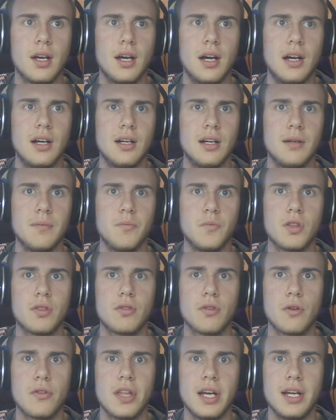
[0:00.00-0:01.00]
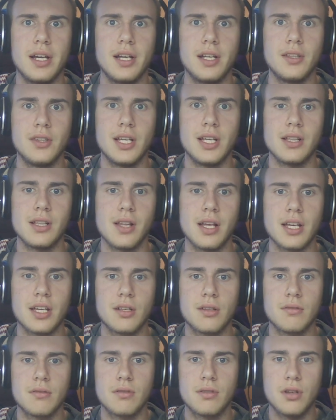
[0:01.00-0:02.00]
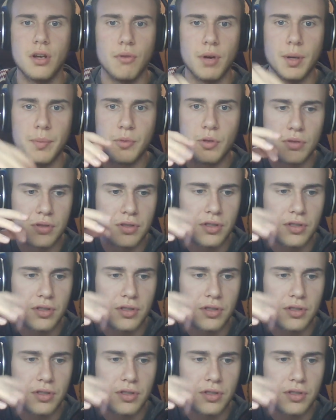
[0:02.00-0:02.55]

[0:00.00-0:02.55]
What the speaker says: You throw that and they like go up to it,